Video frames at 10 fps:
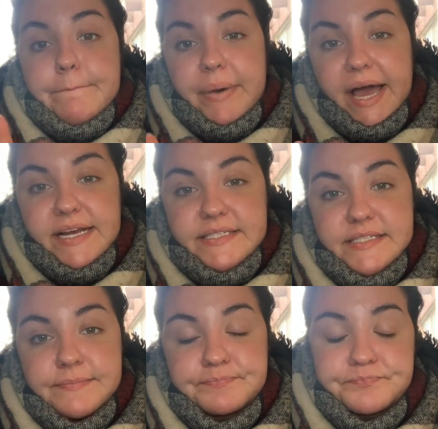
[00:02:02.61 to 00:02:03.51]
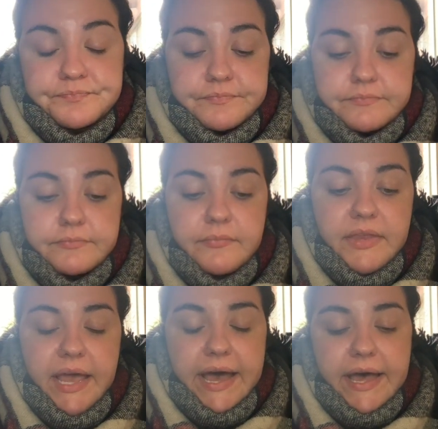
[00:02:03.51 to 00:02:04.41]
But
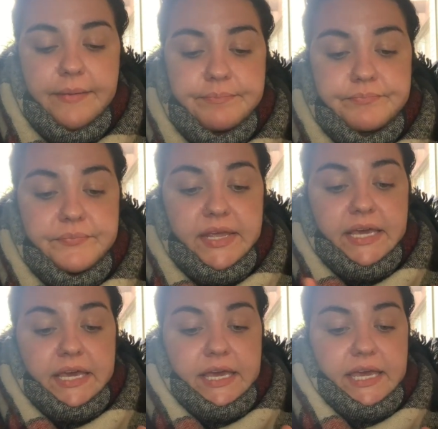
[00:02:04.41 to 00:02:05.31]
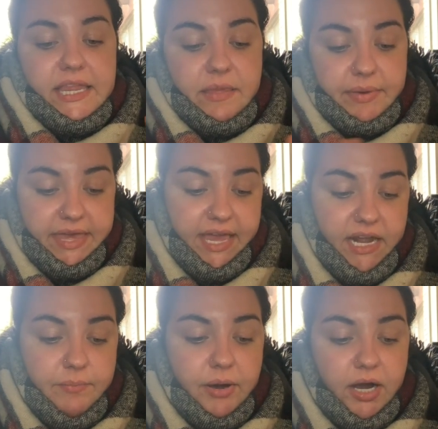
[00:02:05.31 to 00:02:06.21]
in the
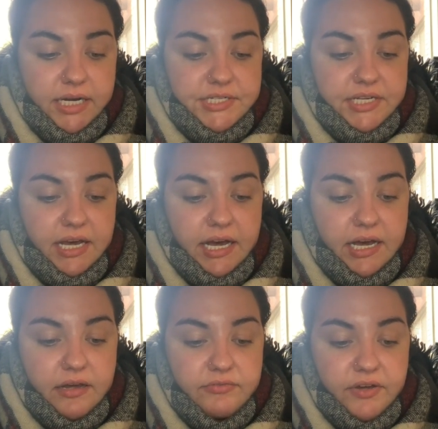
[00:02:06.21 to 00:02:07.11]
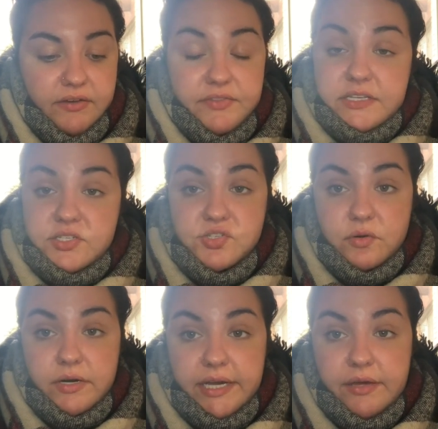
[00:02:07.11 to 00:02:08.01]
beginning part of this
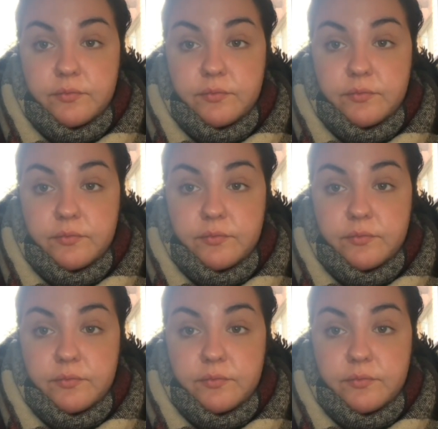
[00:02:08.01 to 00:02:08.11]
story,